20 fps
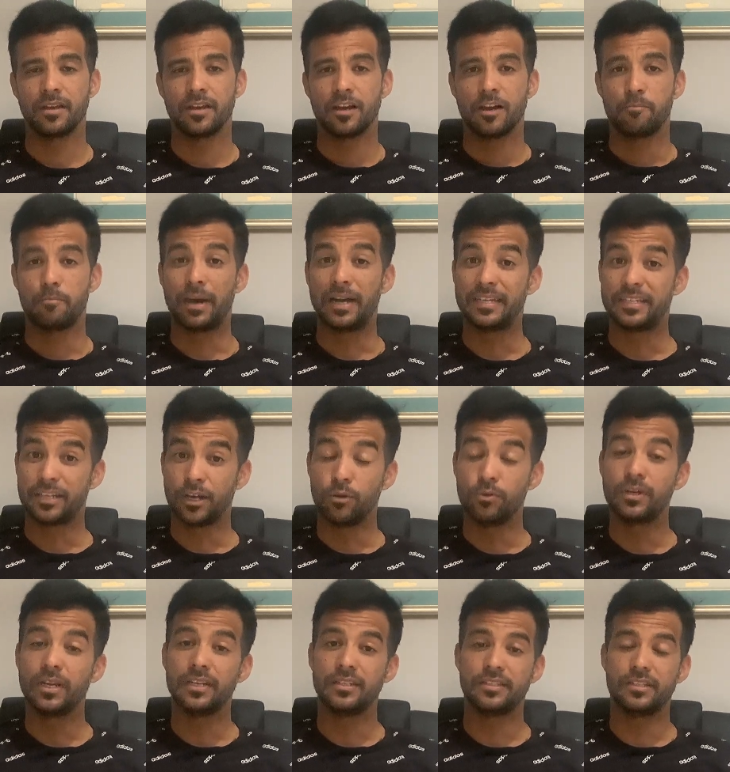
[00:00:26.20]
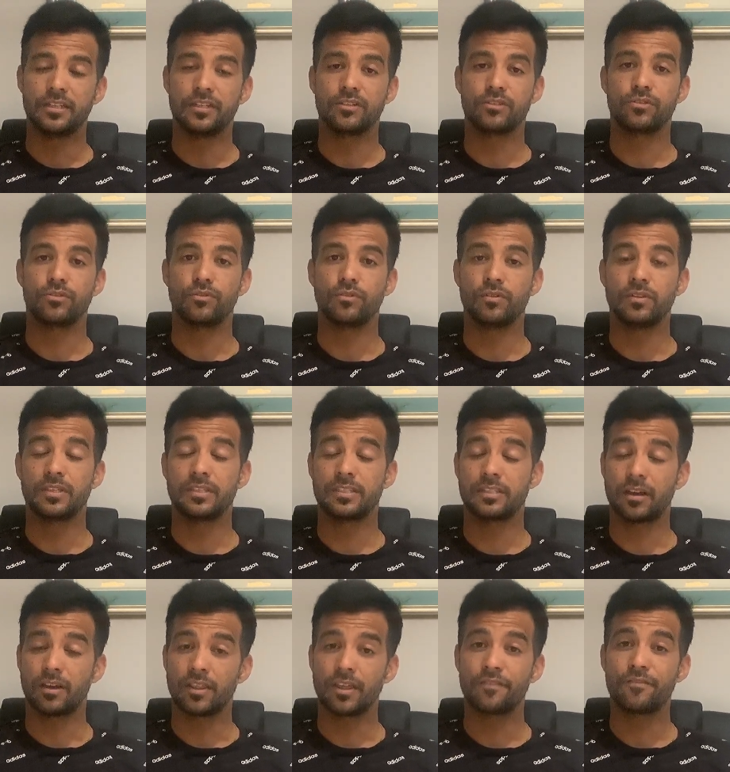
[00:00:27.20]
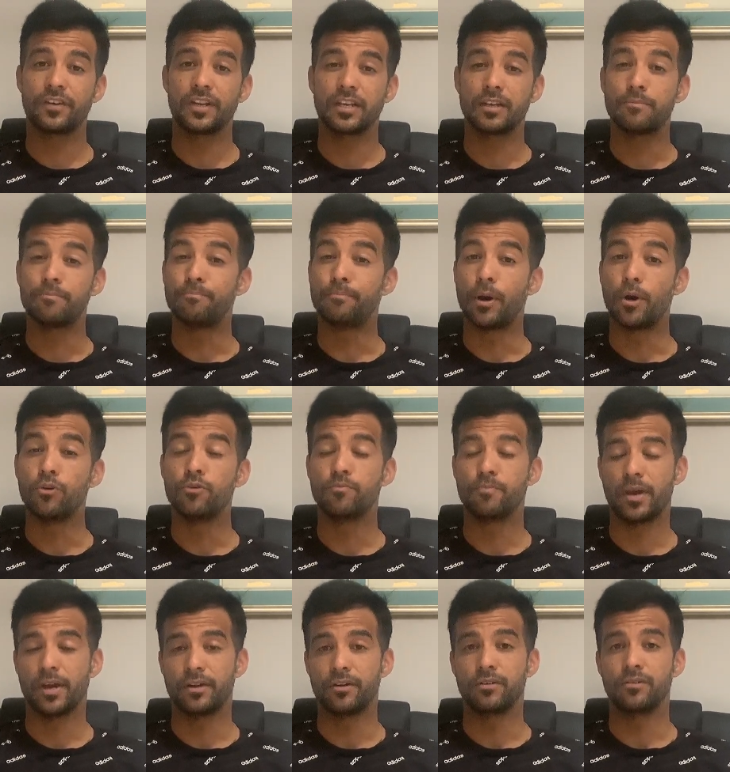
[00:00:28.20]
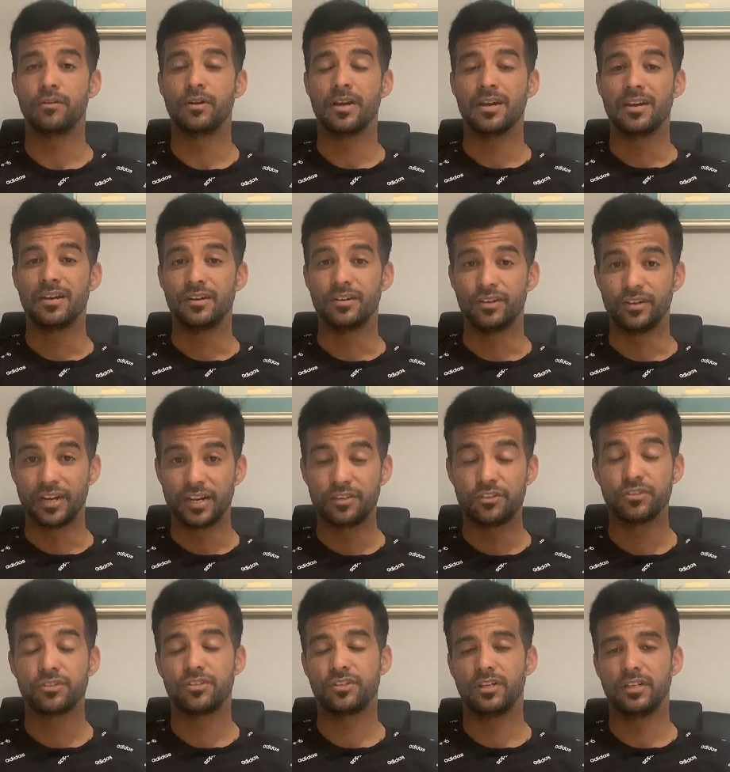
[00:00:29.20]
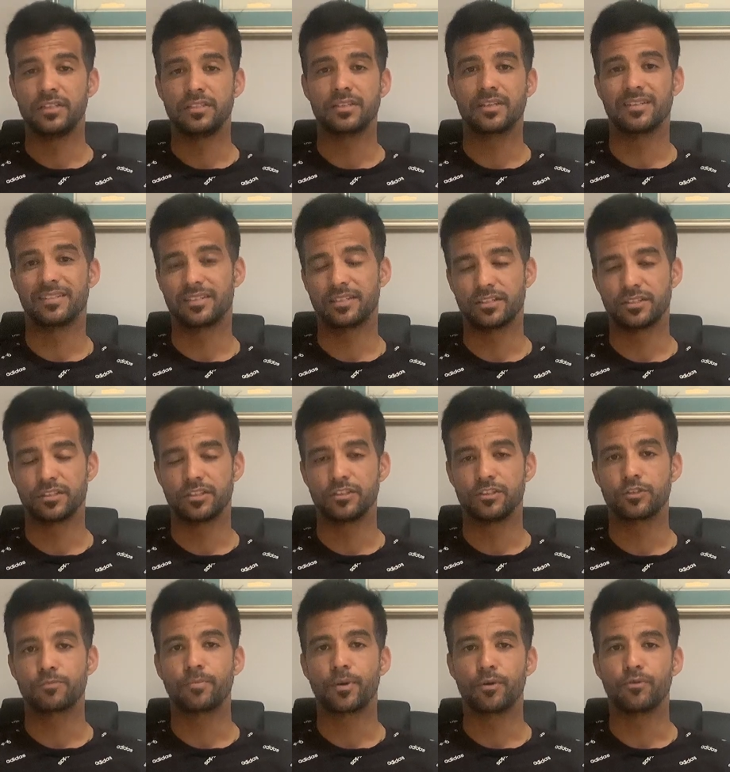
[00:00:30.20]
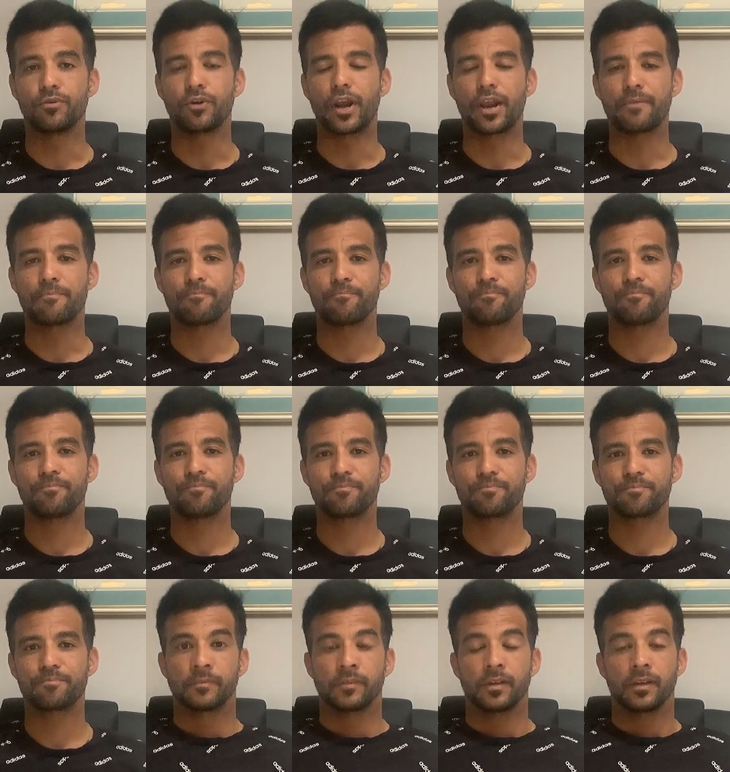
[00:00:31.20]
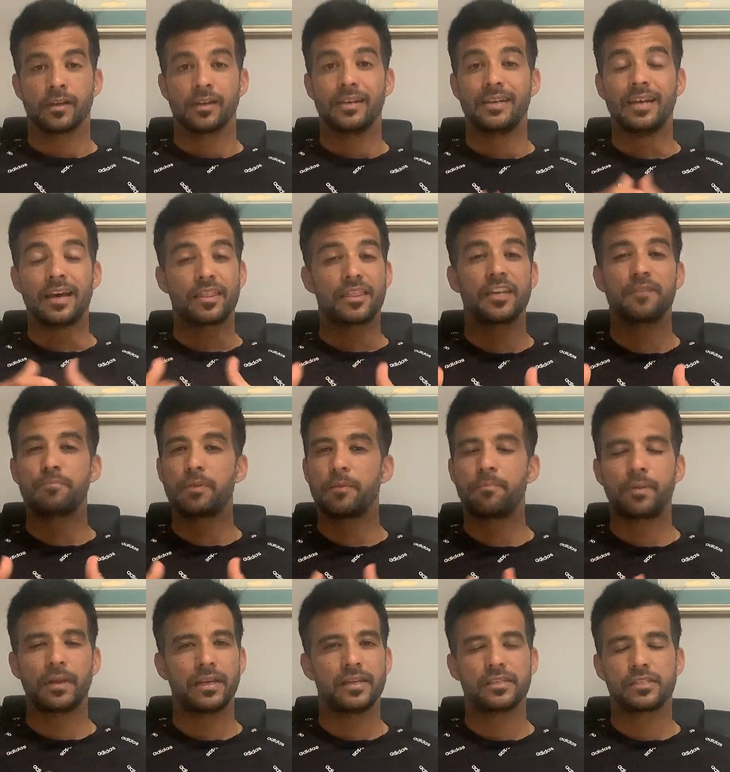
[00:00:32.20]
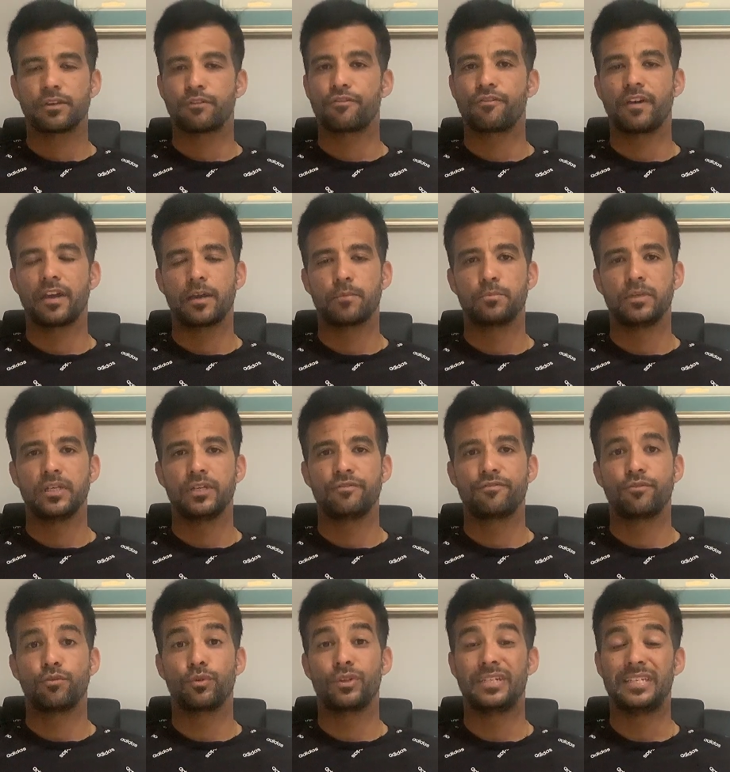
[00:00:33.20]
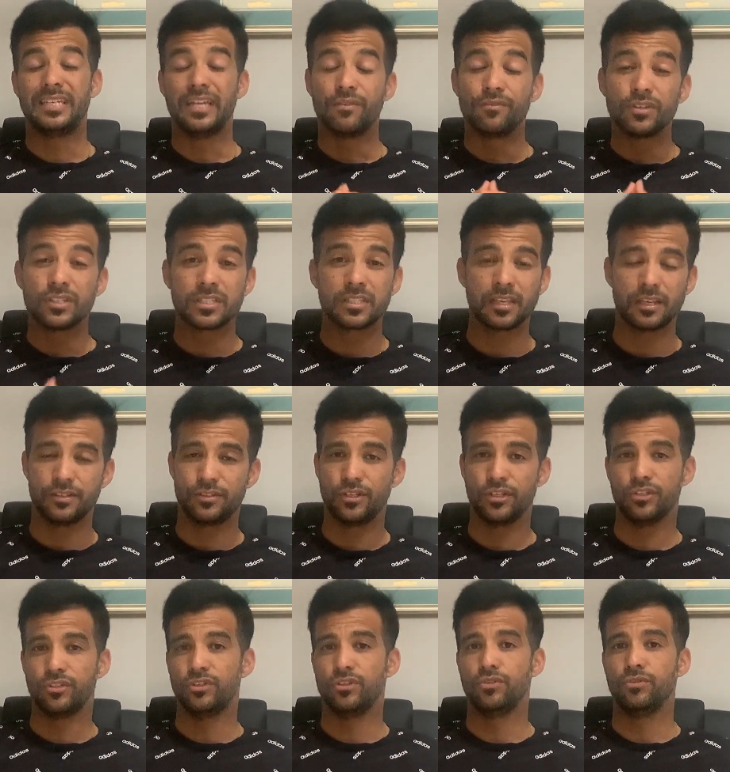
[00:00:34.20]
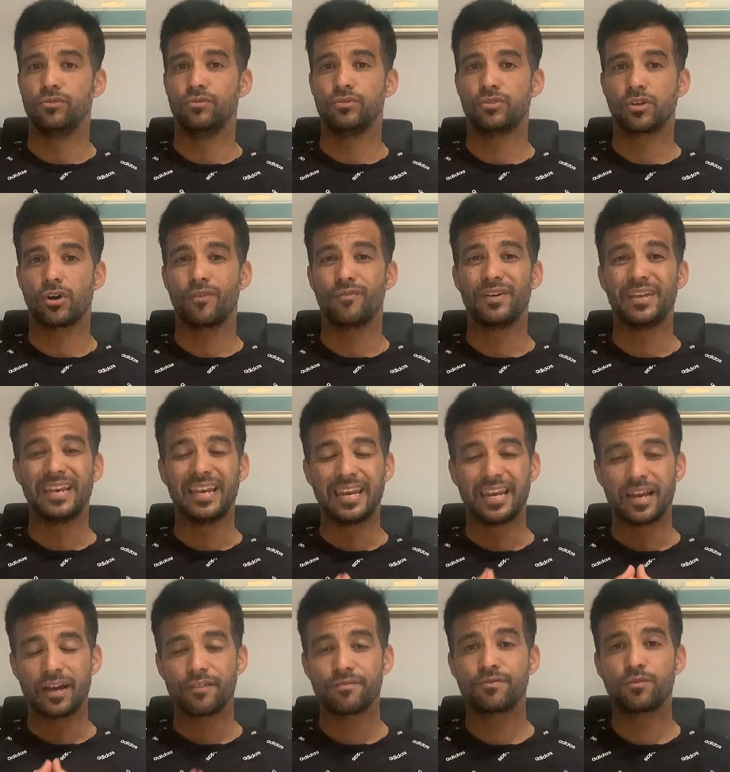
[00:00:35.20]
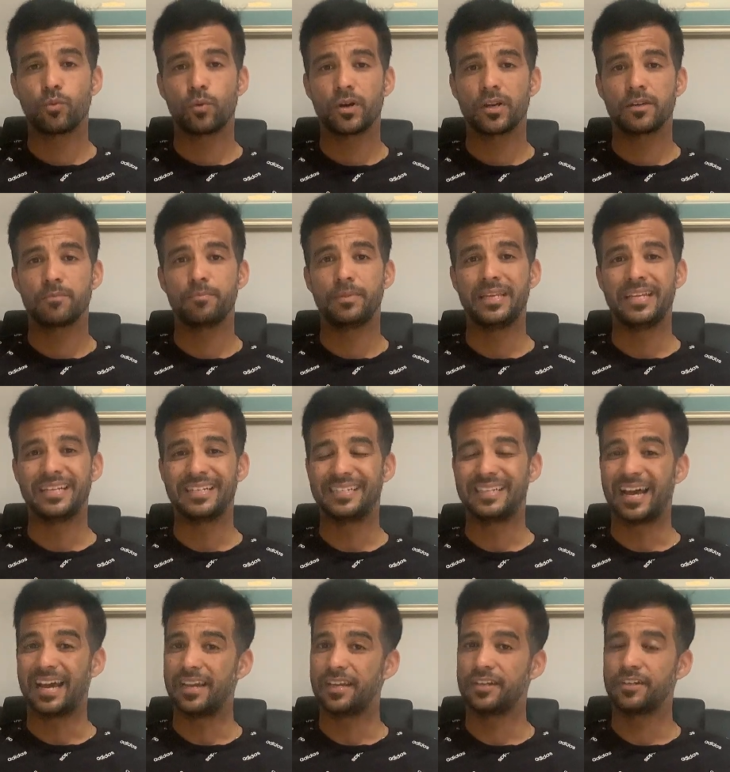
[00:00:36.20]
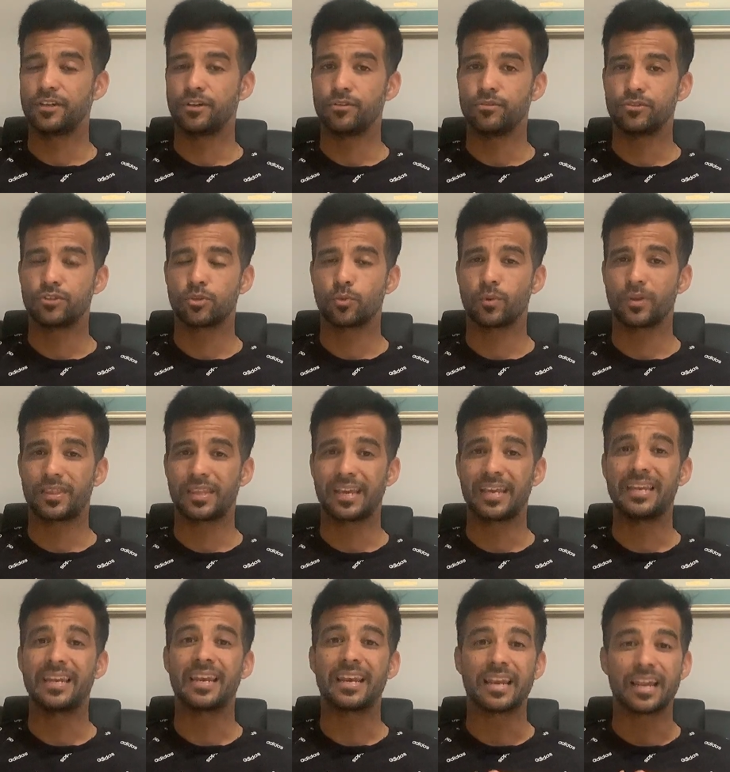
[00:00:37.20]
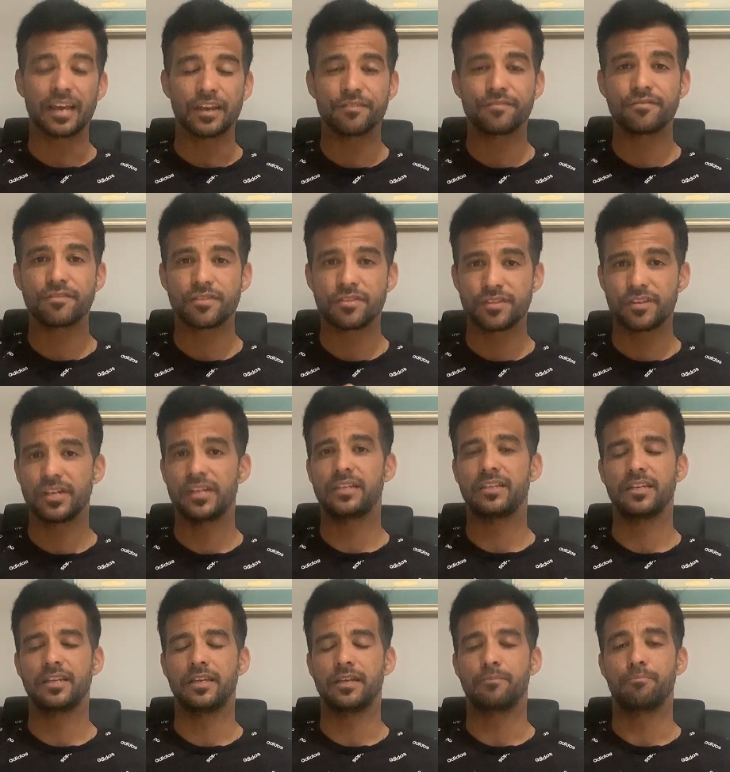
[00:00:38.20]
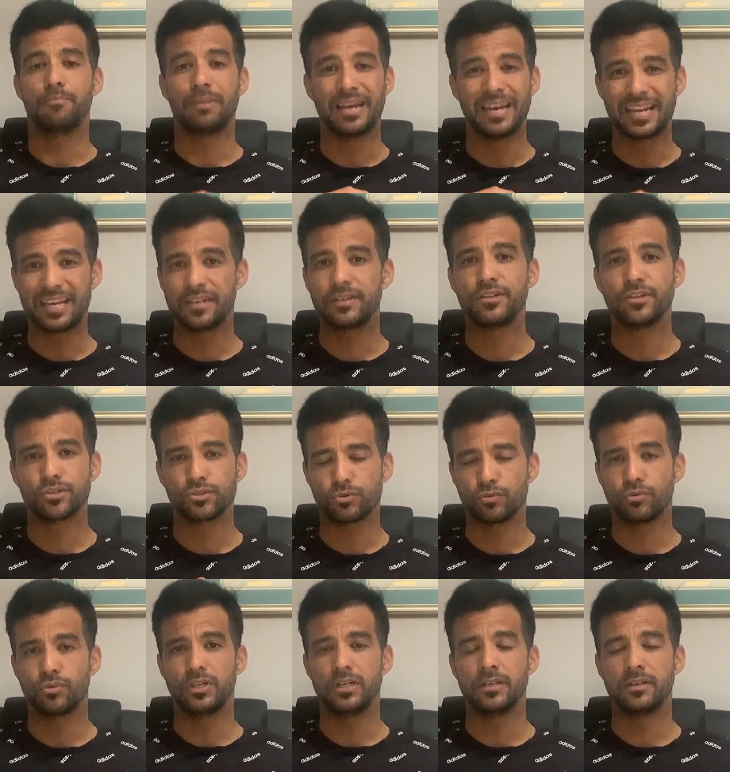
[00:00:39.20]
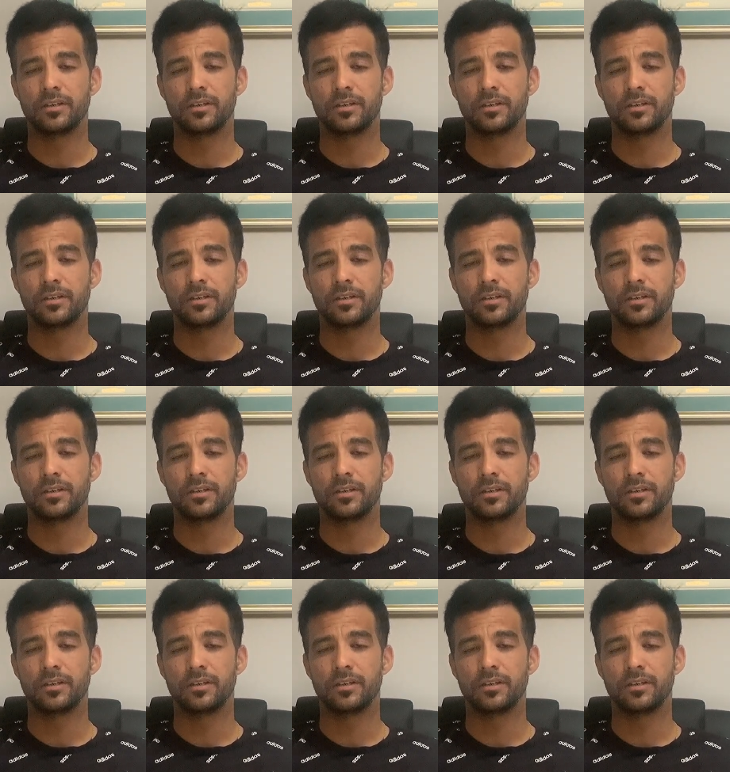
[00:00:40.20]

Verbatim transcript: by donating to the South African Bone Marrow Registry's Assistance Program. Nothing prepares a family for the devastating news of a loved one being diagnosed with a life-threatening blood disorder,